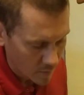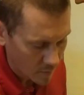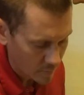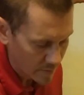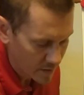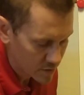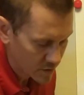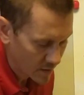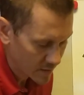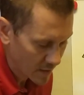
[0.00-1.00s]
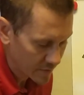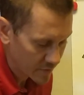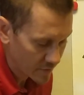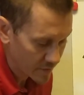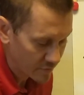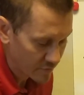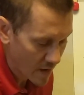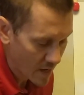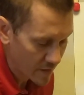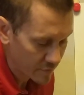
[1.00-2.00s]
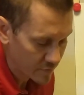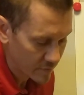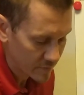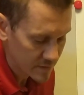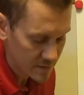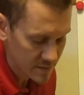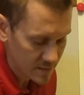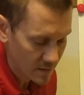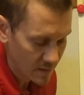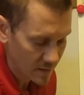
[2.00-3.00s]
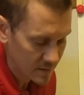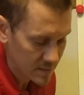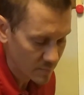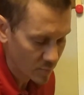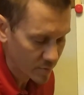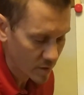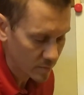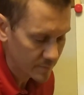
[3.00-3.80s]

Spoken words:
on page 935. This is example problem